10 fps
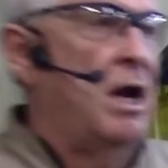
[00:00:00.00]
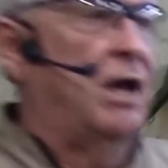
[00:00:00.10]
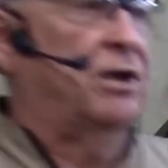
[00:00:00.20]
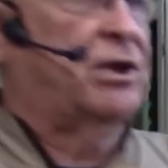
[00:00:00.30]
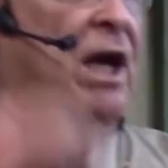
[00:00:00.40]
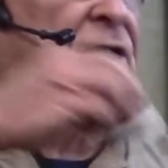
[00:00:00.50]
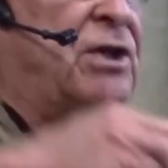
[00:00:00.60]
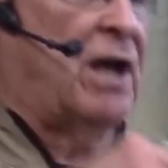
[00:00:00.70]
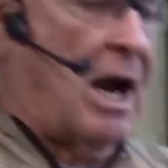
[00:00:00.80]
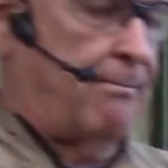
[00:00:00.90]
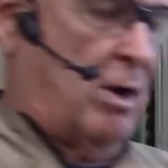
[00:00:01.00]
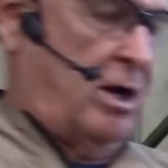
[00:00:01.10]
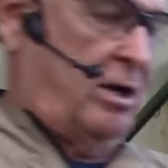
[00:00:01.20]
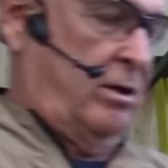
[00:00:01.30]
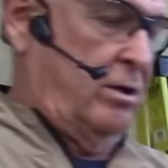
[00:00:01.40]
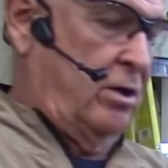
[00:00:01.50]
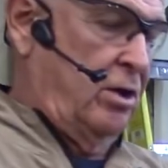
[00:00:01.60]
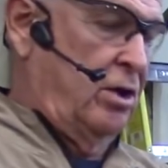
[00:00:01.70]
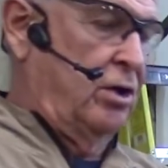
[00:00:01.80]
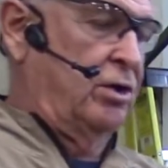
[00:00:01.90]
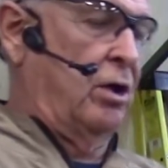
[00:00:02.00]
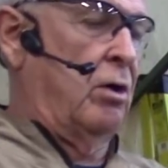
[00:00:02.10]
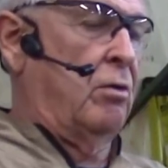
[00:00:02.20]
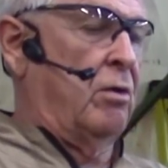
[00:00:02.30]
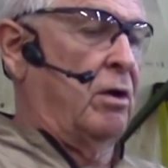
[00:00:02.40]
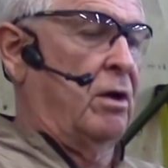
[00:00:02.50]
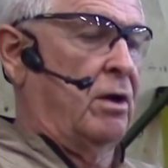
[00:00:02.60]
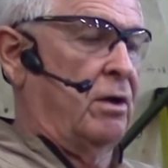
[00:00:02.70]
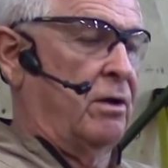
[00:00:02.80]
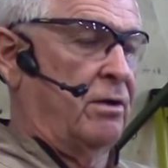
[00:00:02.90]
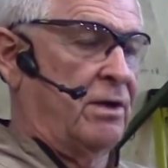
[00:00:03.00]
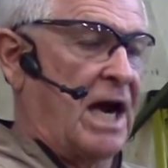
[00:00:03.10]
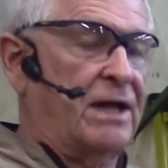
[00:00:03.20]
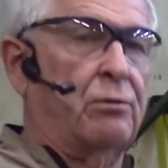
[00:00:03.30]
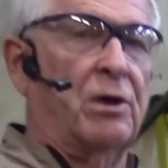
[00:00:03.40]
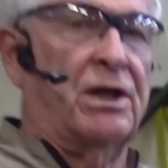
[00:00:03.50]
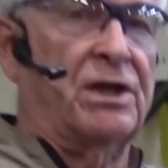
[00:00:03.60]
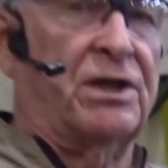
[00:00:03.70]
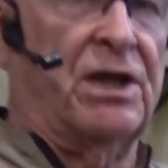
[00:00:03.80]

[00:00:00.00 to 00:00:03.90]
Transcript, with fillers: and it's got a stop on it. So that's what this